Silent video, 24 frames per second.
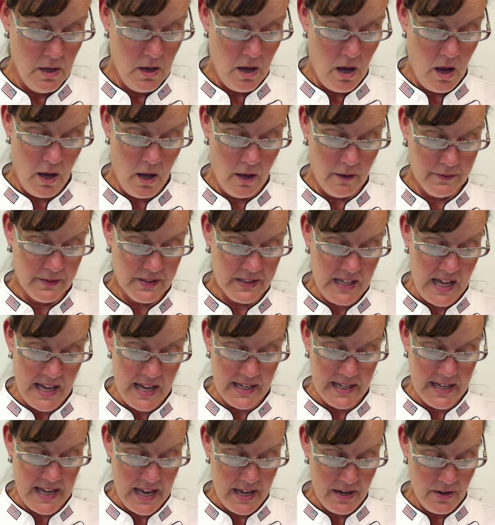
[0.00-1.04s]
off-site
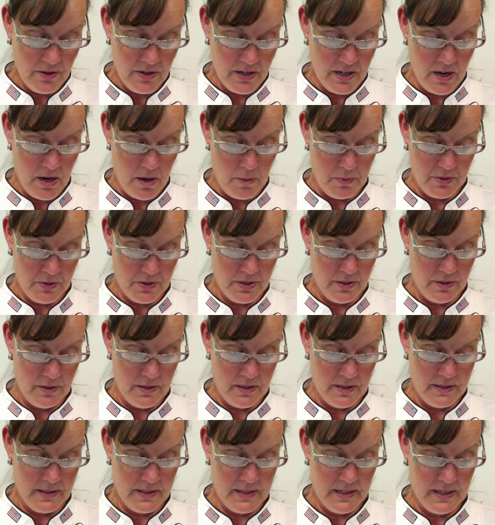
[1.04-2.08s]
catering
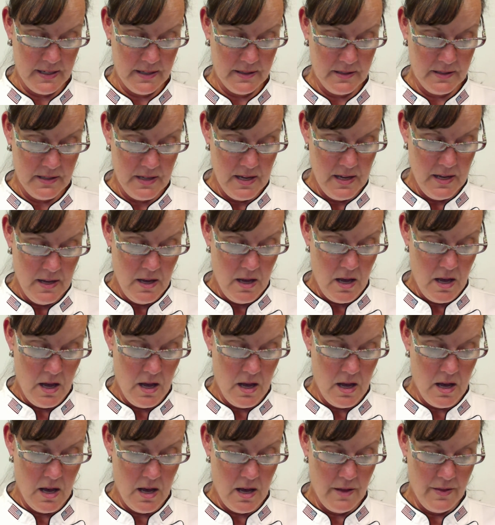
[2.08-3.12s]
opportunities.
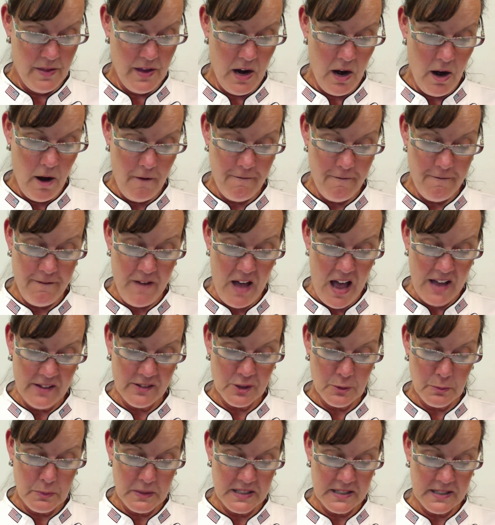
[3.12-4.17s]
There are five
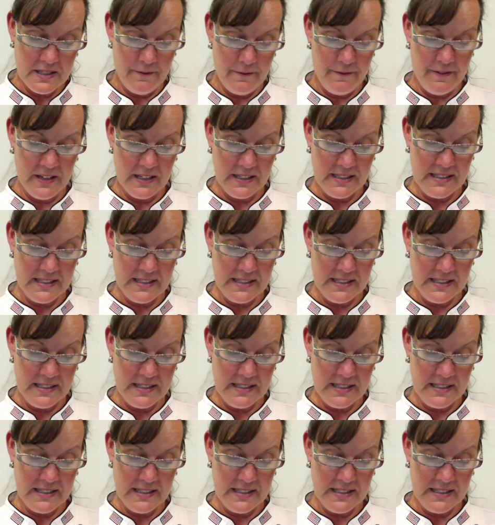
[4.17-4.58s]
specific